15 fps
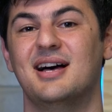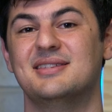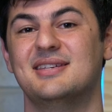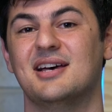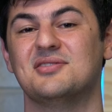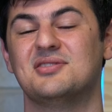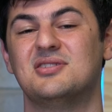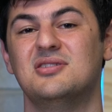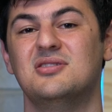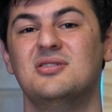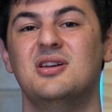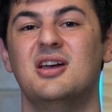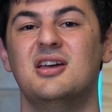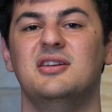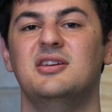hardtails
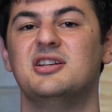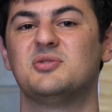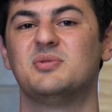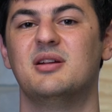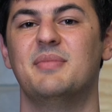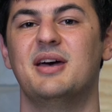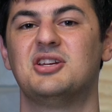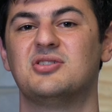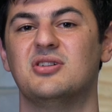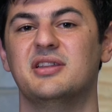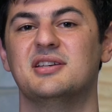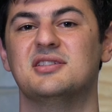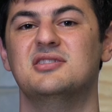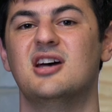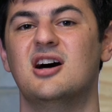do, you just want to make sure
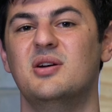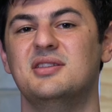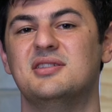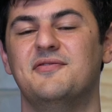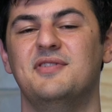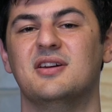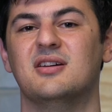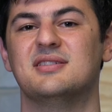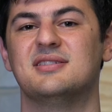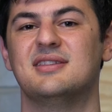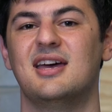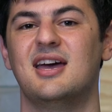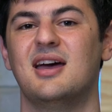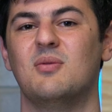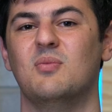there's no interference
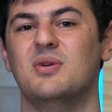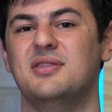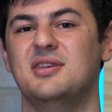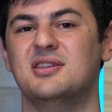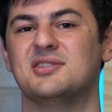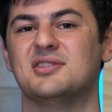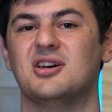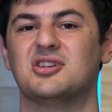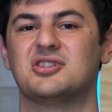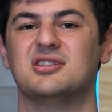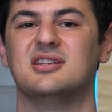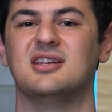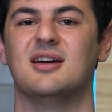there with the insertion